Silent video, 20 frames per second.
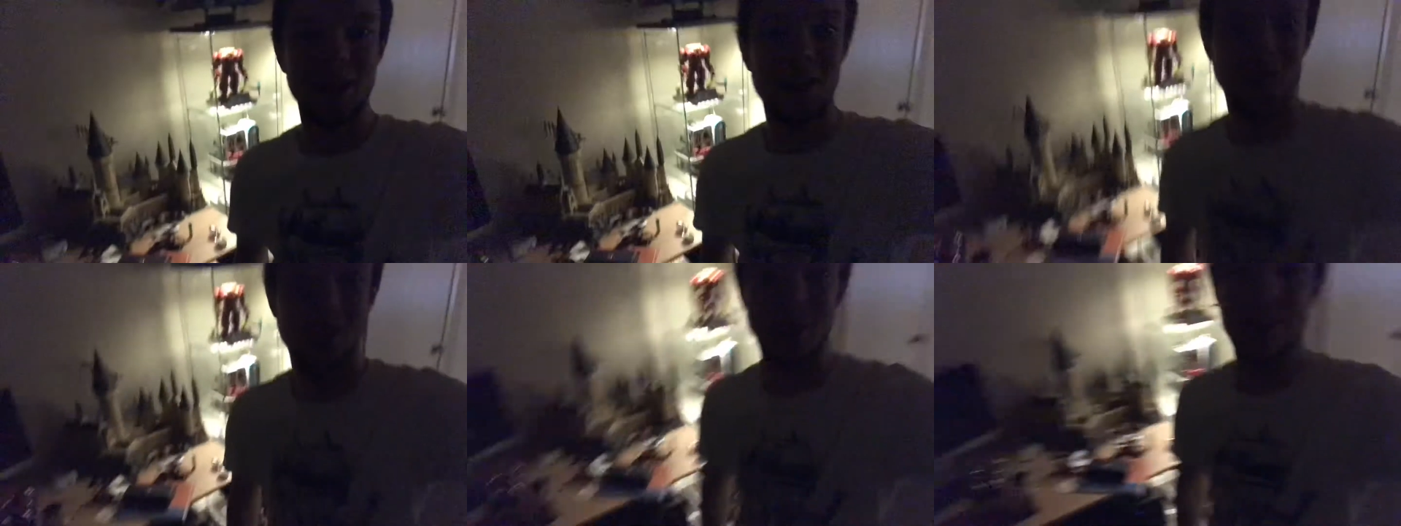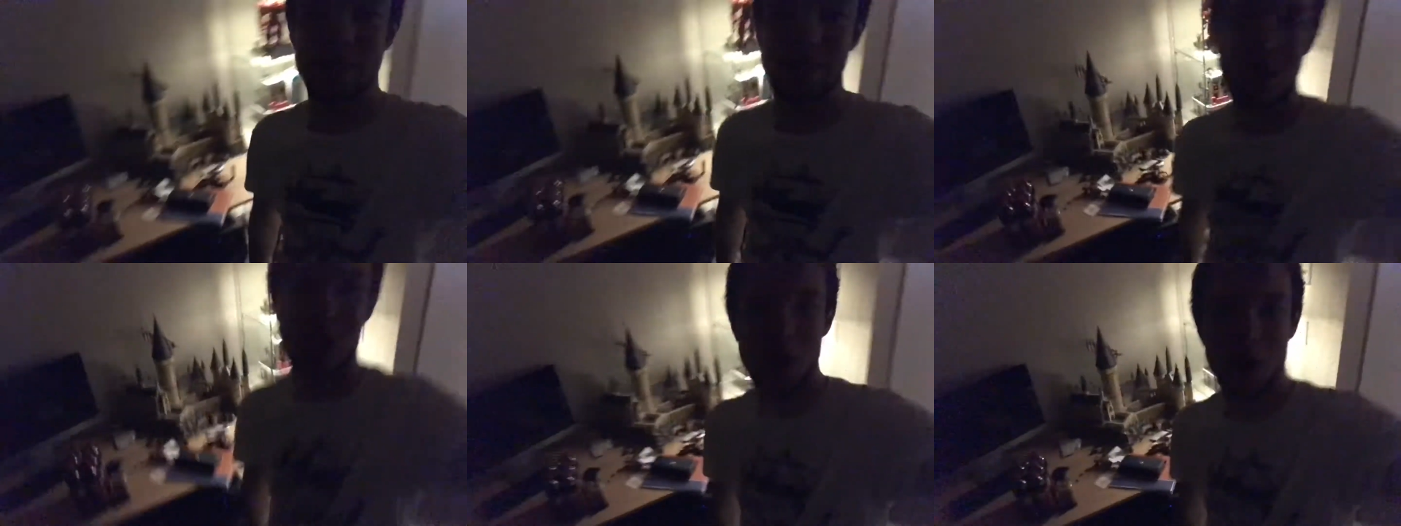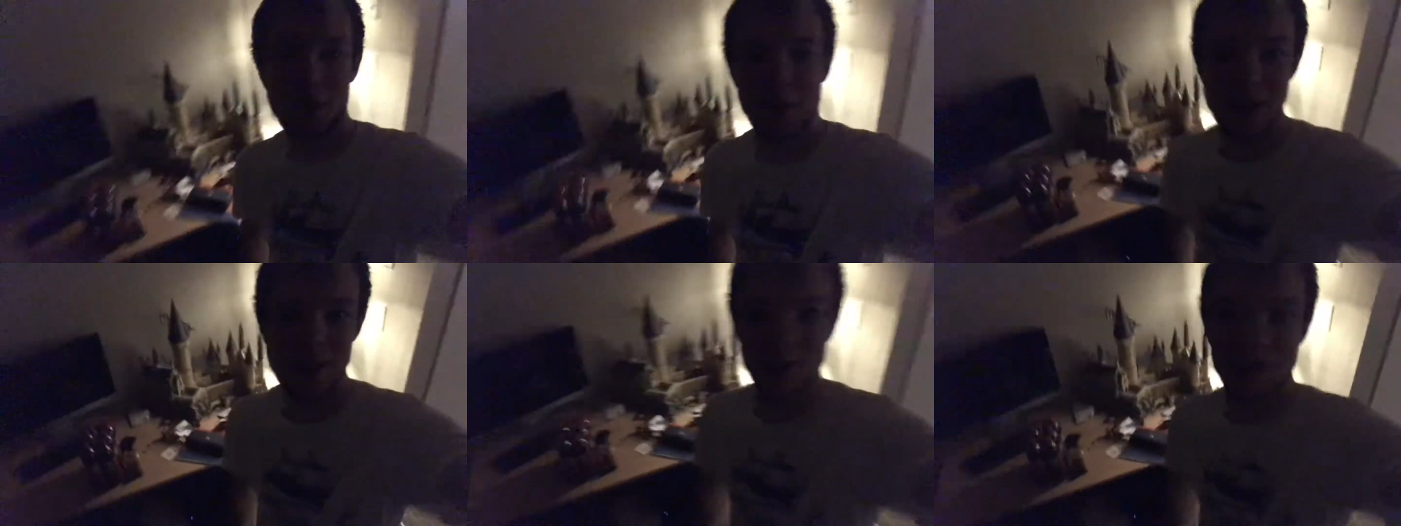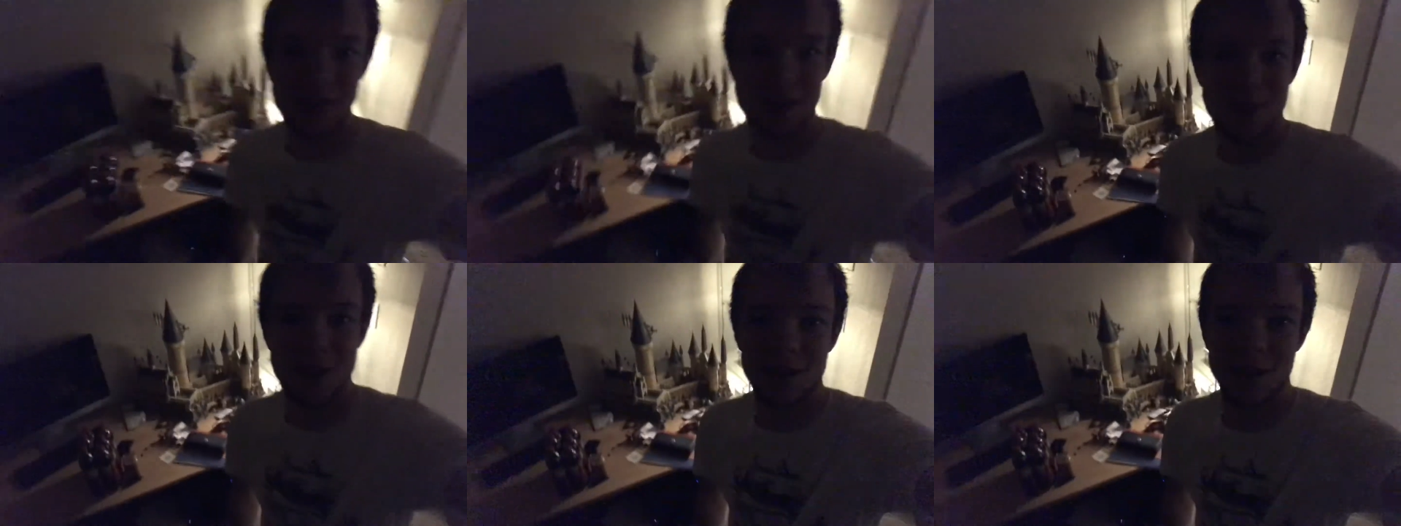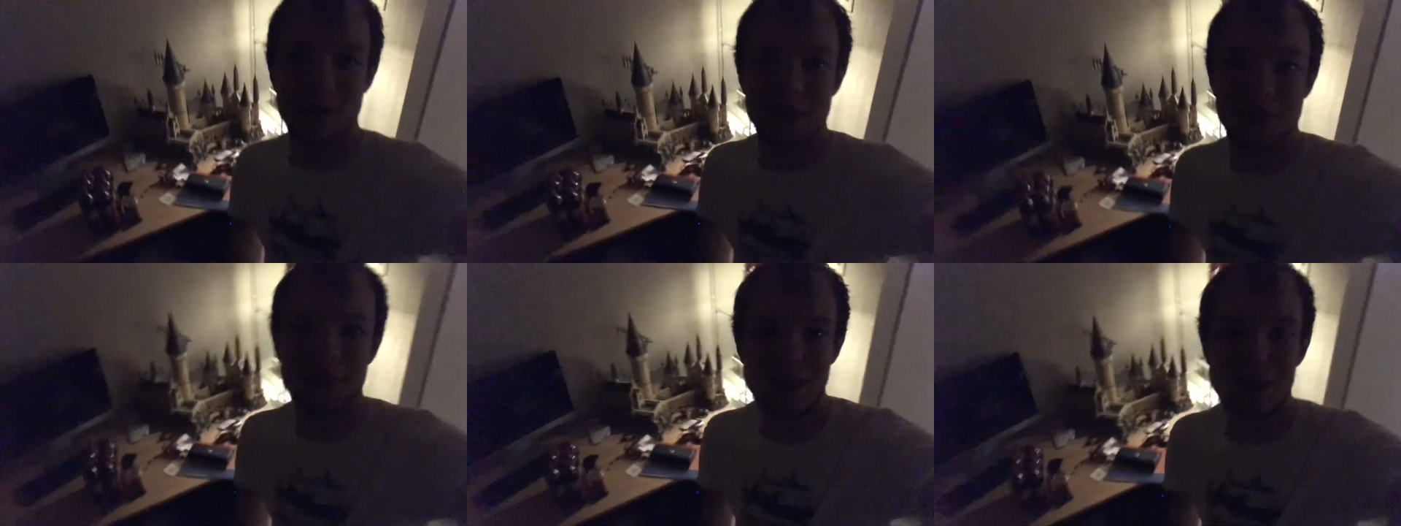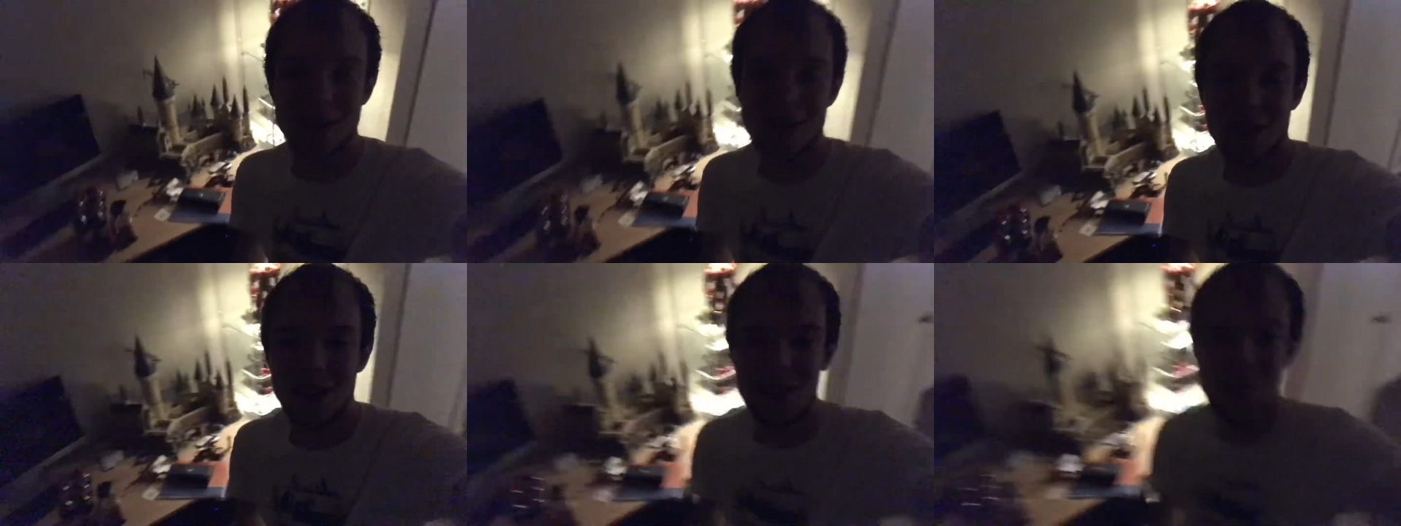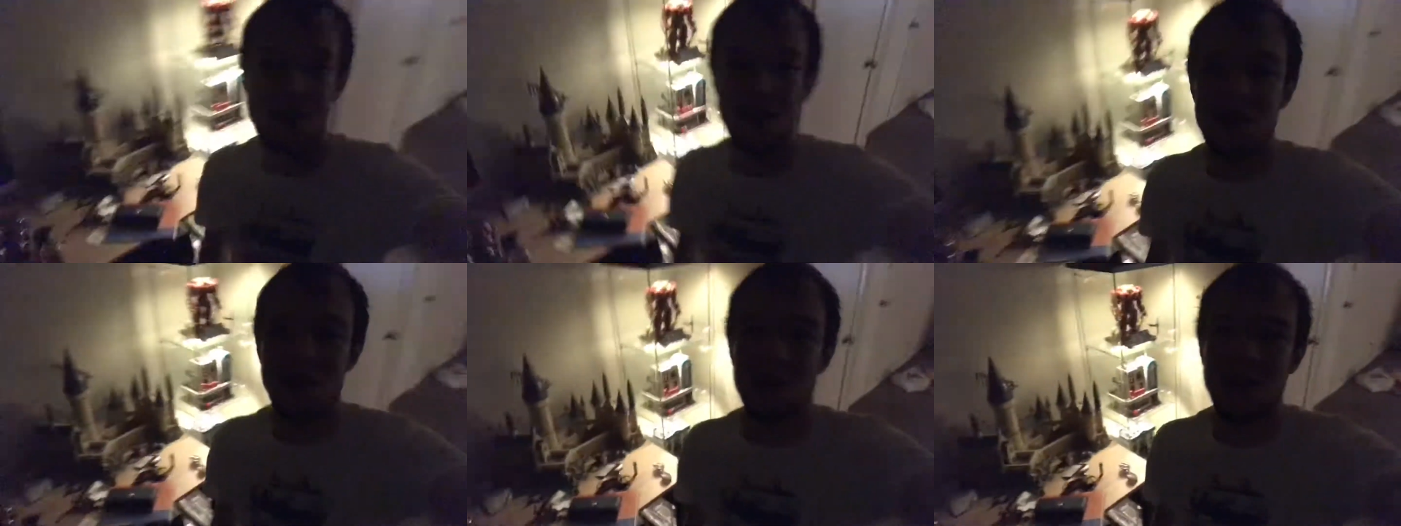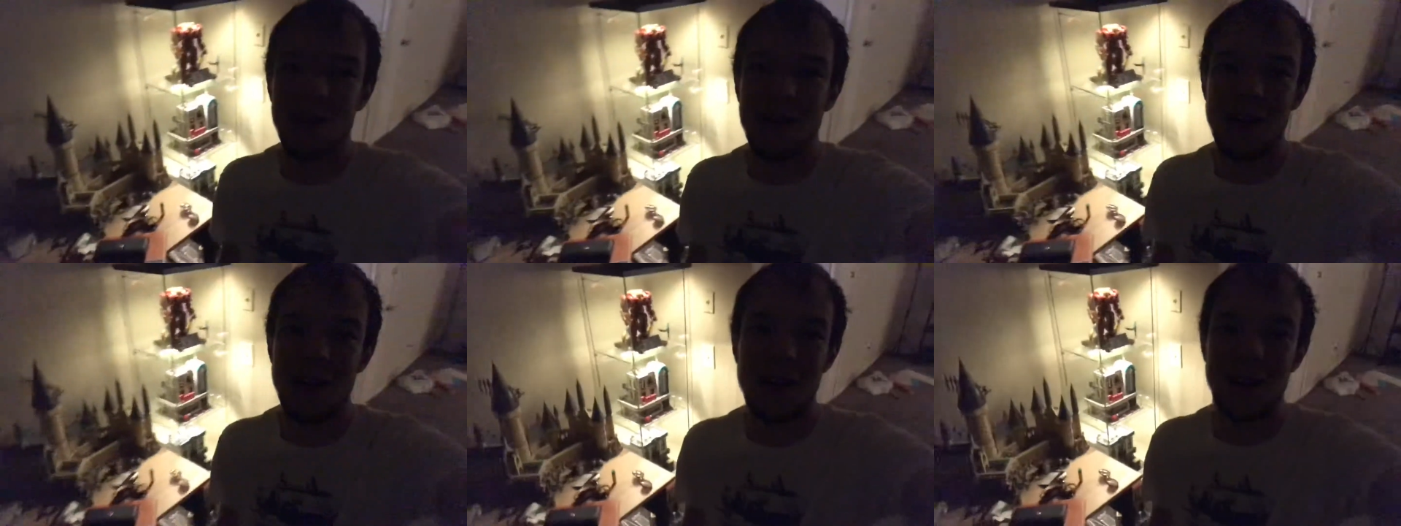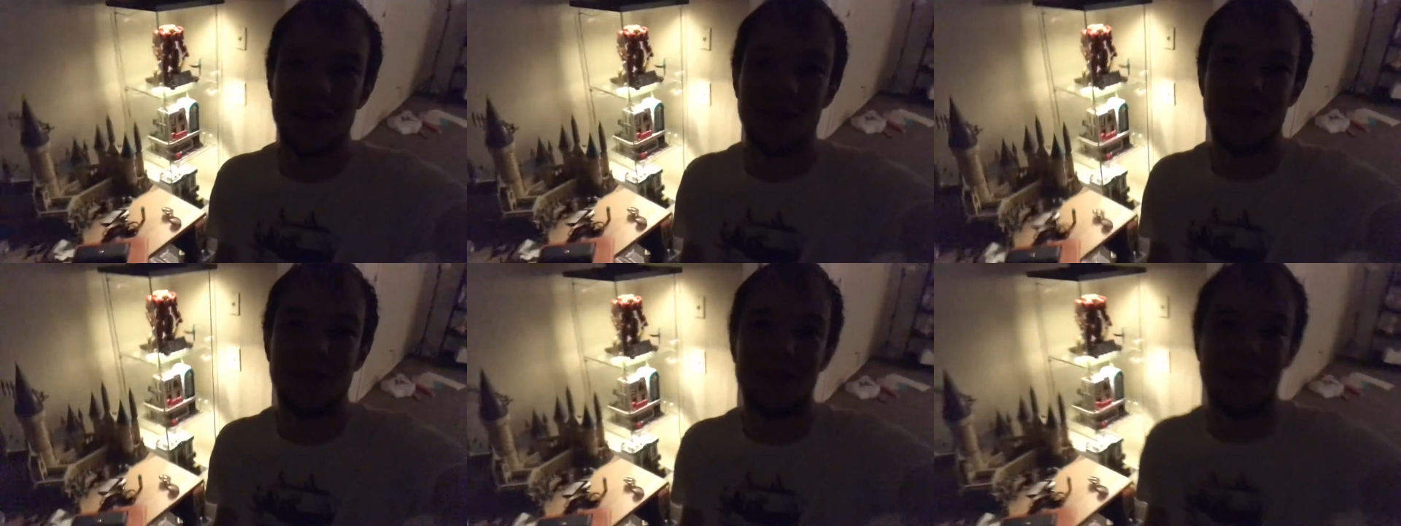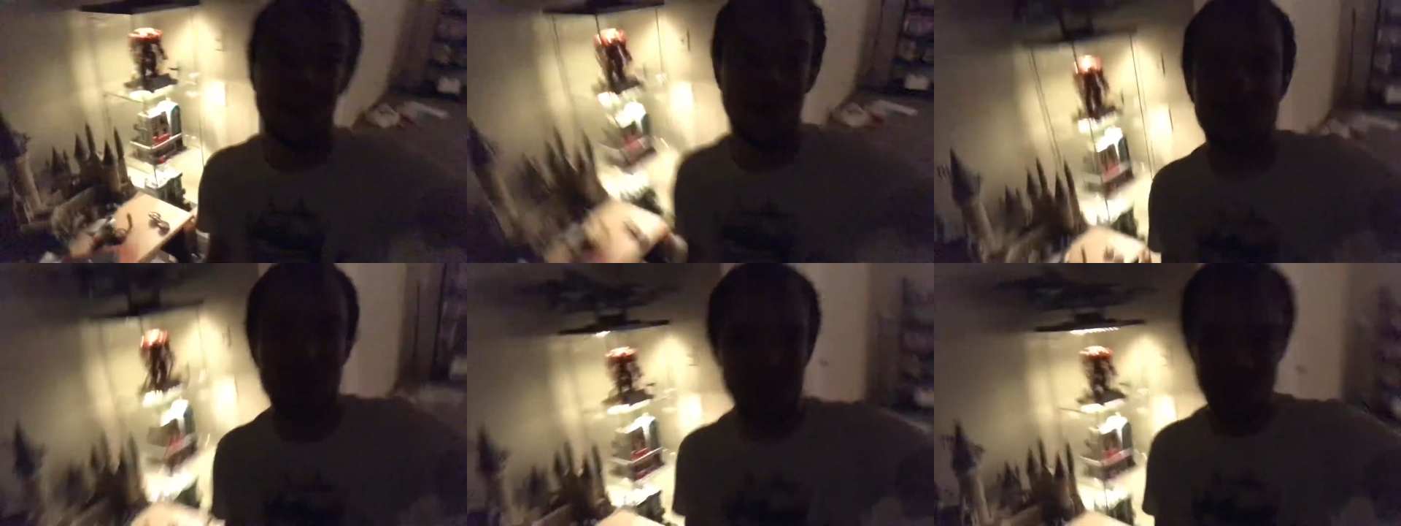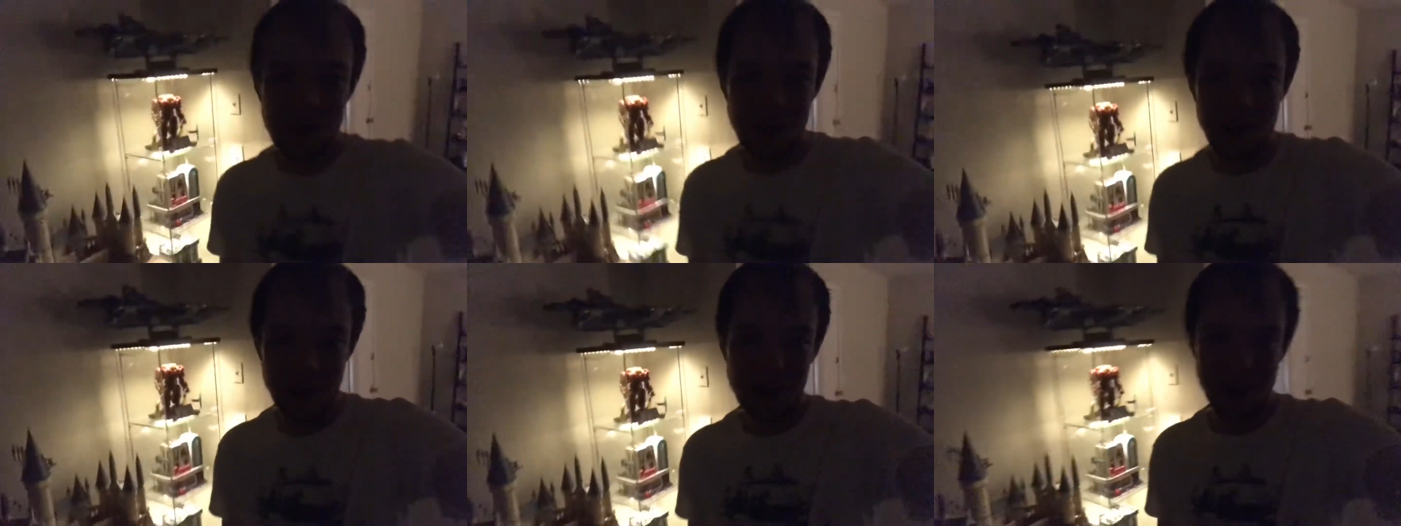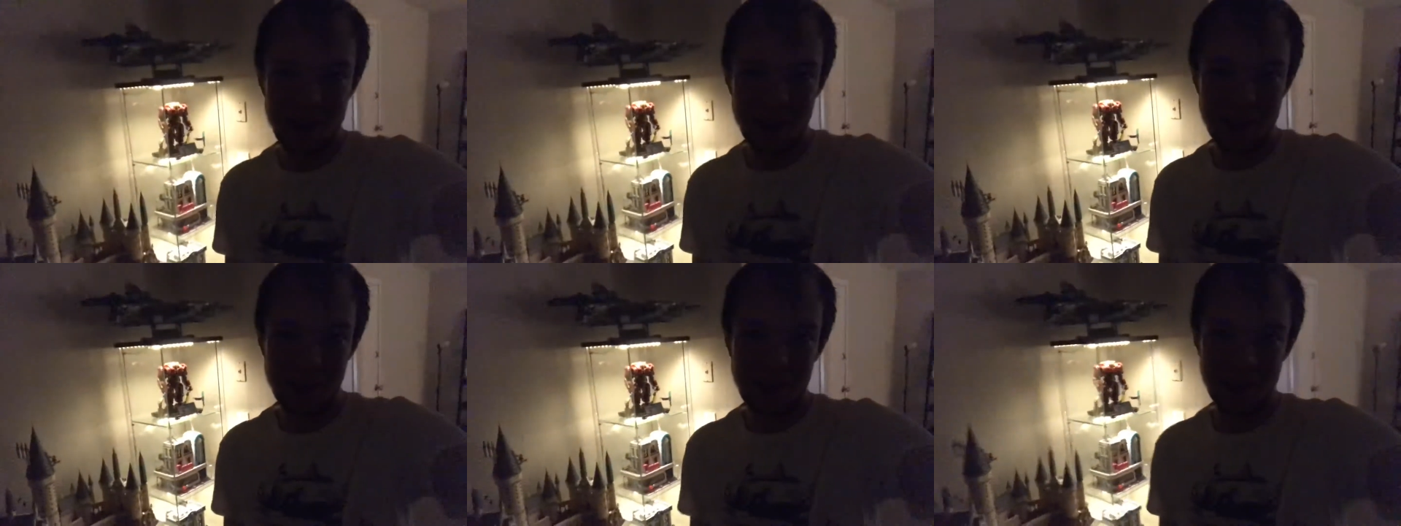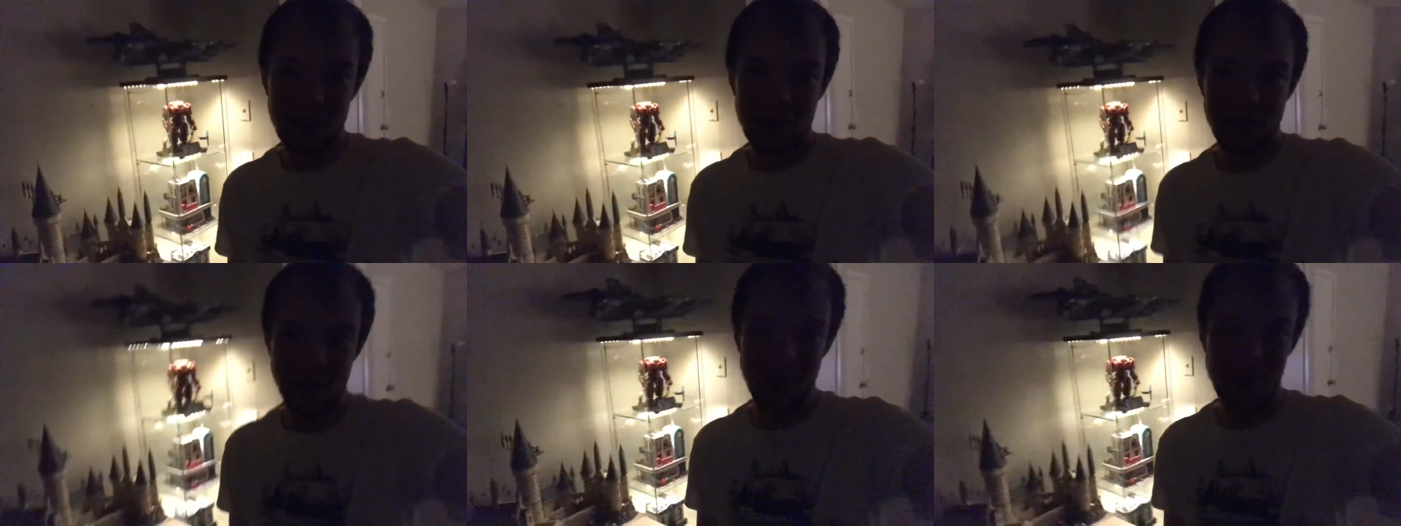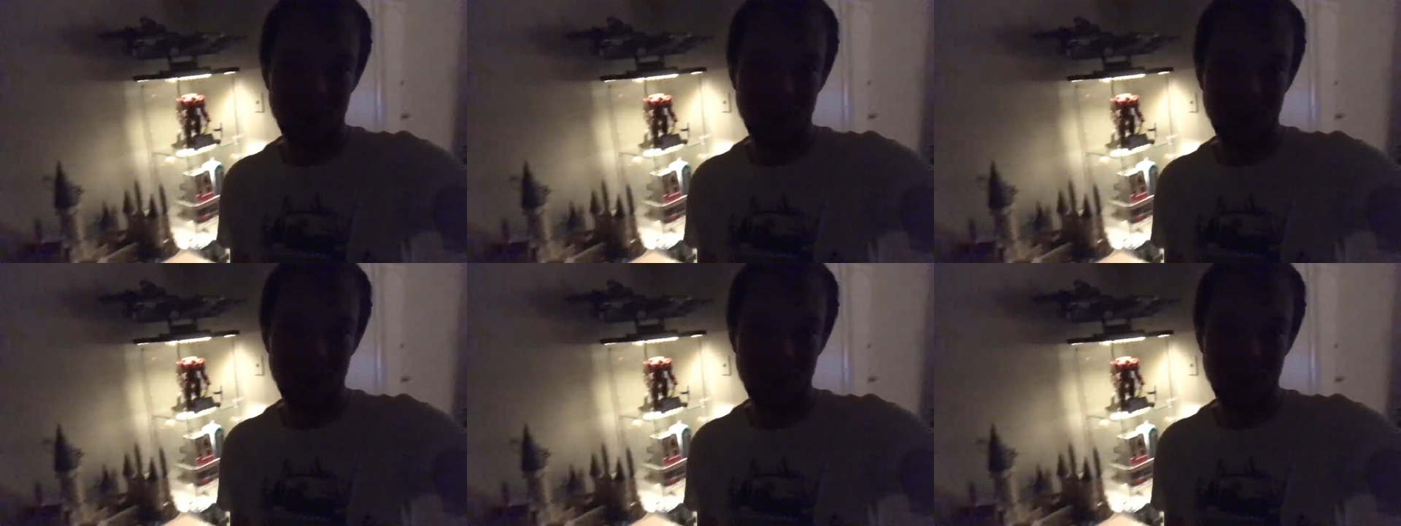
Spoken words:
[unreadable: no face in view]